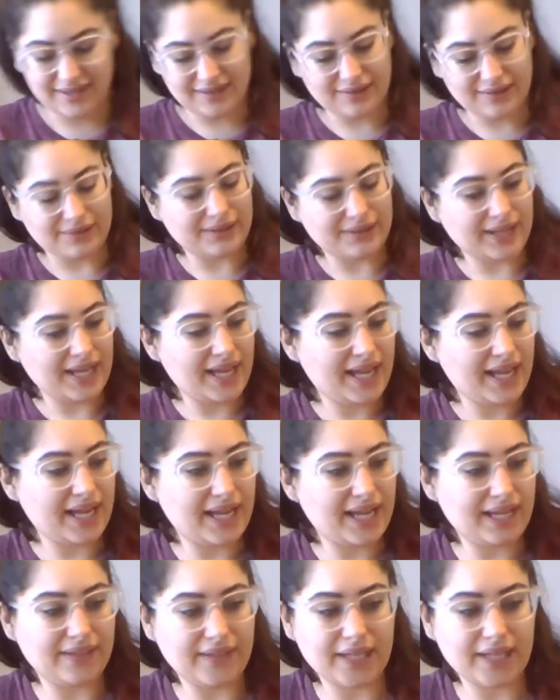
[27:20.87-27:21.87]

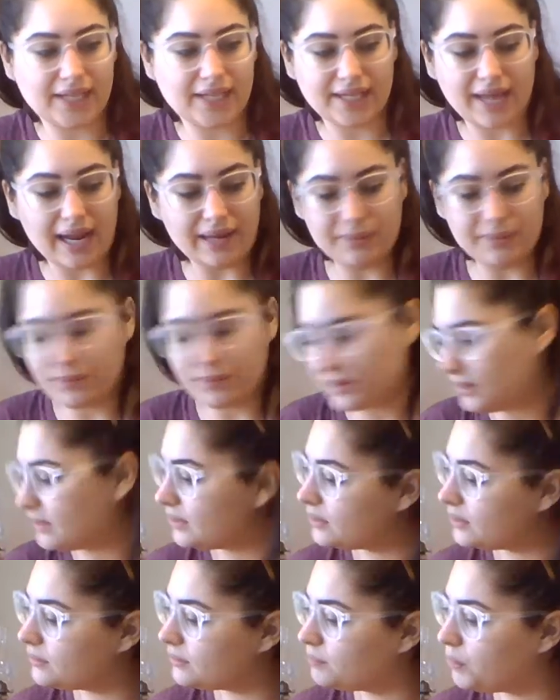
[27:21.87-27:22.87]
Okay, and then I
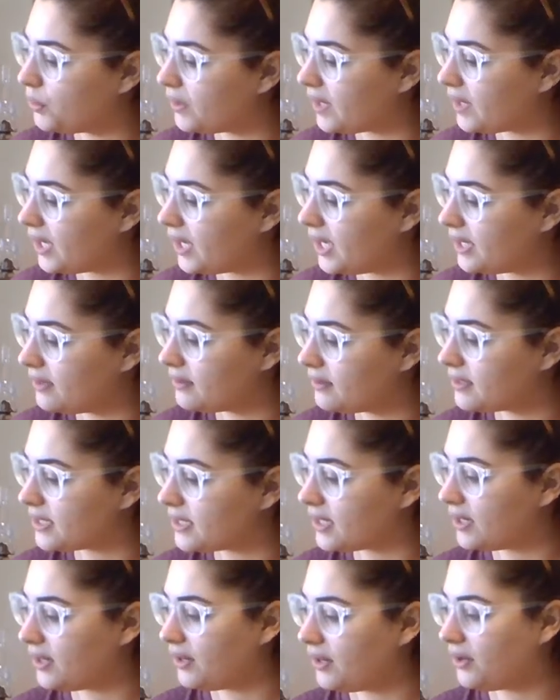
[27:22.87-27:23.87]
will pour that
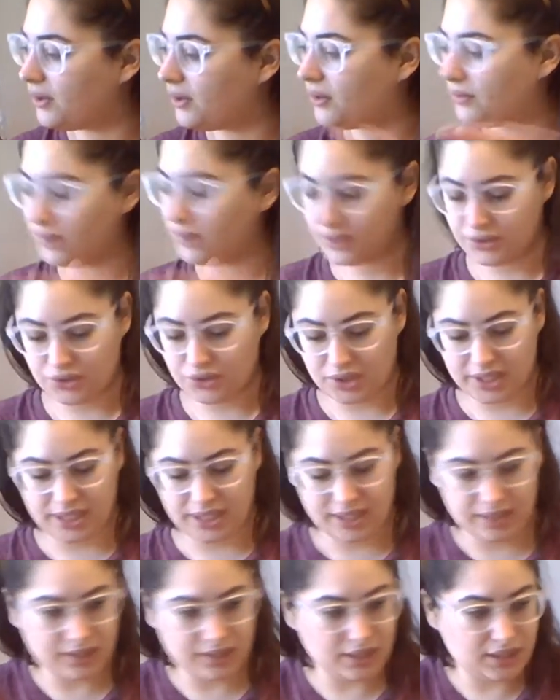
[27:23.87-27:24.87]
down the
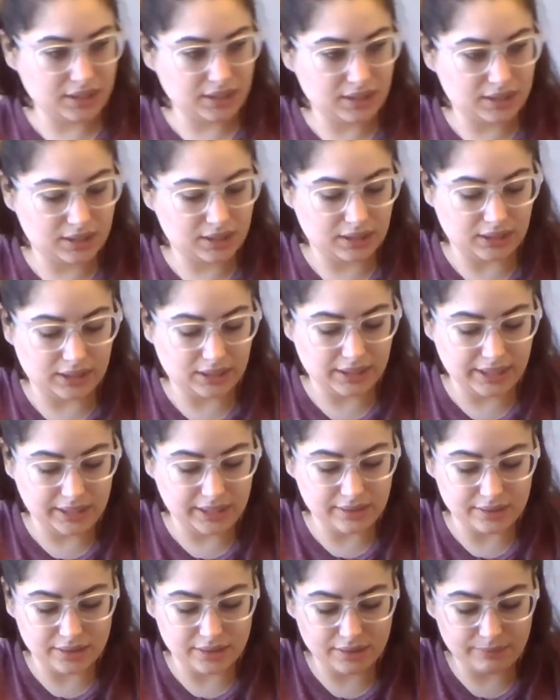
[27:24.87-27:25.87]
drain
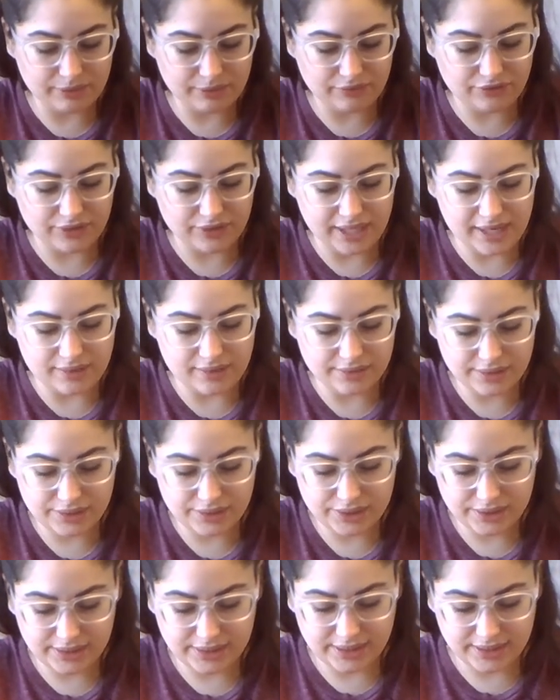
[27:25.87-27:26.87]
later, but for now it's
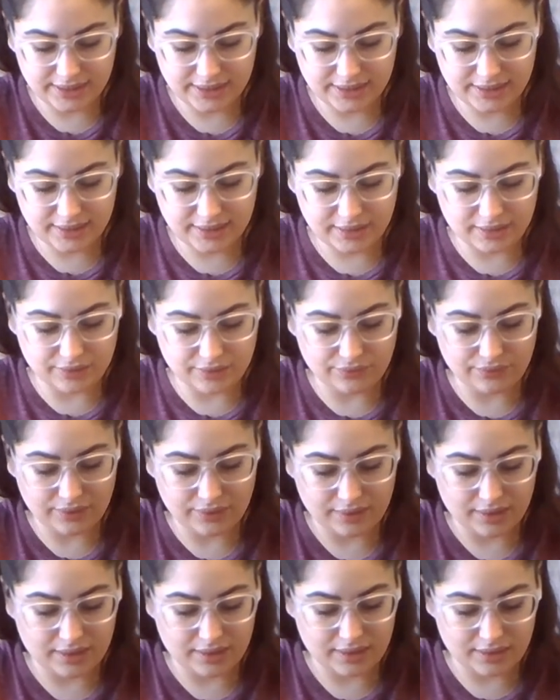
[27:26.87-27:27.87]
just going to sit over
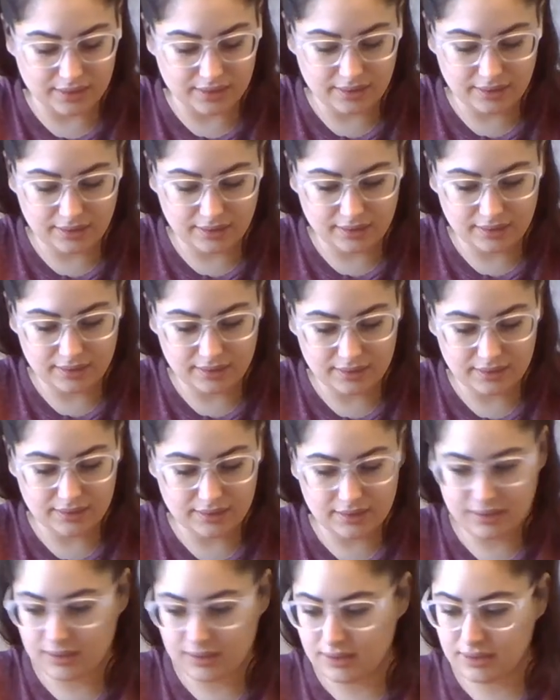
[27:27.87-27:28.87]
there.
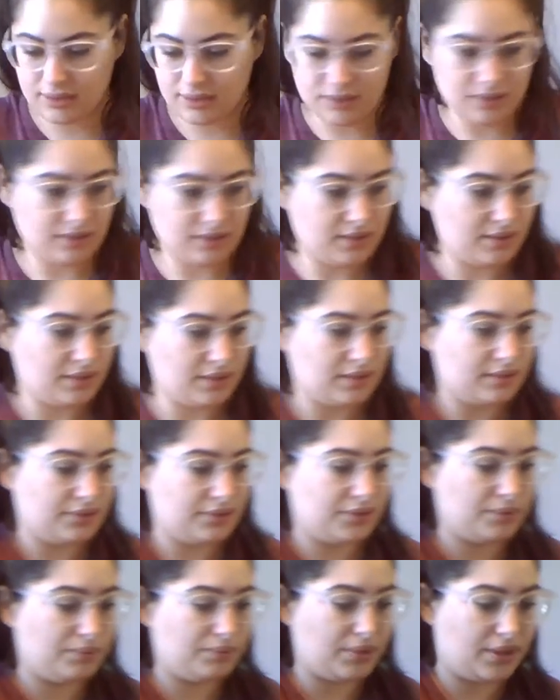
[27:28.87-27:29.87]

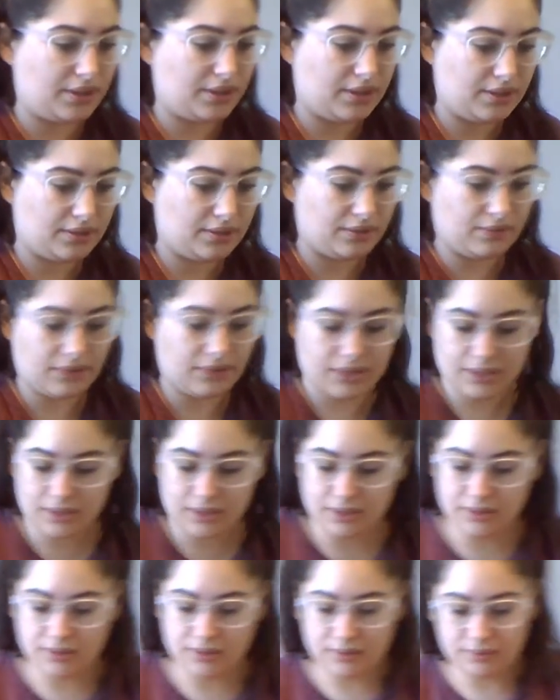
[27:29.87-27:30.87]
Just put these over
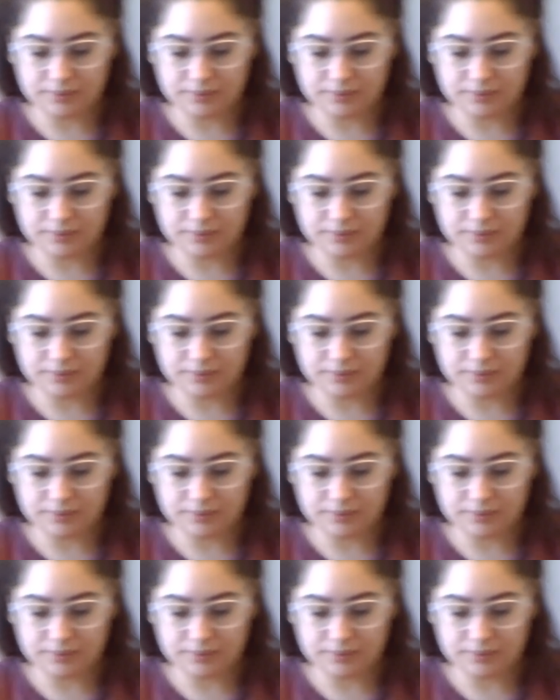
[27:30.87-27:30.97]
here.